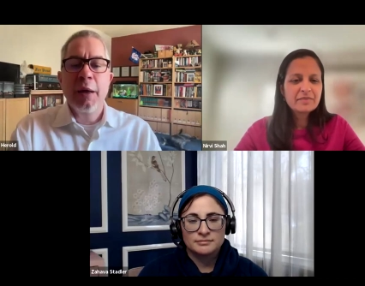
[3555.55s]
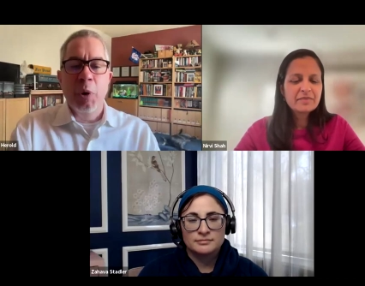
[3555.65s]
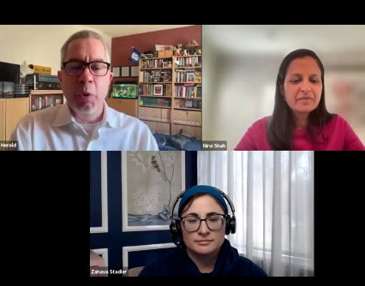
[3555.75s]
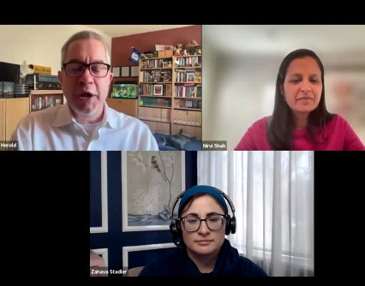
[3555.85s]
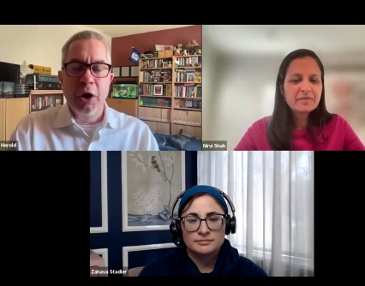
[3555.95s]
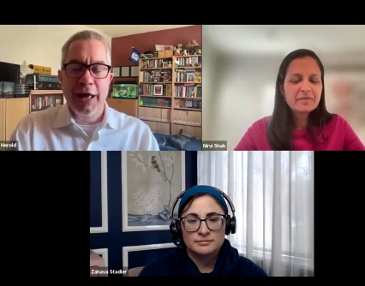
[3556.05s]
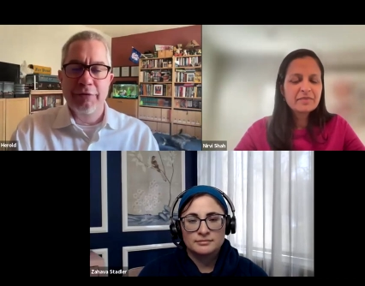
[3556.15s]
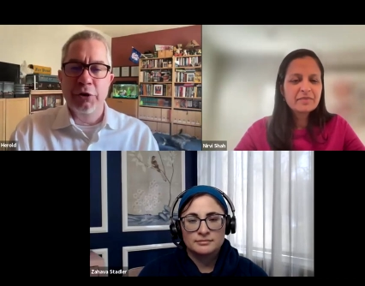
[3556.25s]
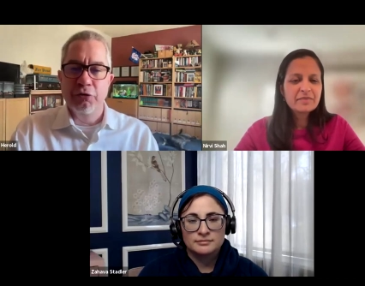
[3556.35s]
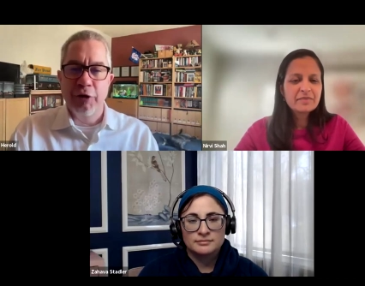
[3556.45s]
Speaker 1: but we don't have
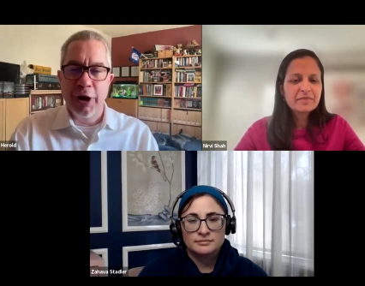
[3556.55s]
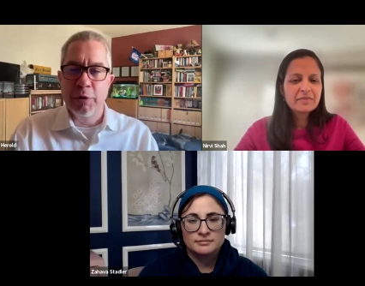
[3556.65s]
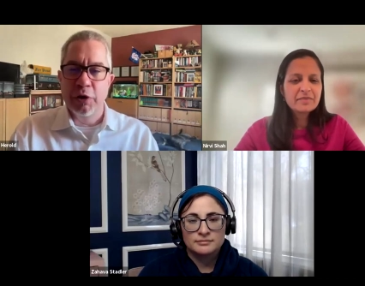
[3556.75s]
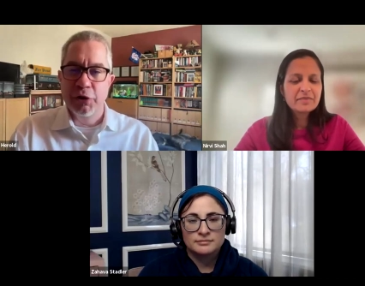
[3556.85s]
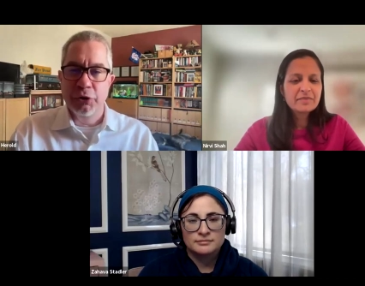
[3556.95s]
a good framework for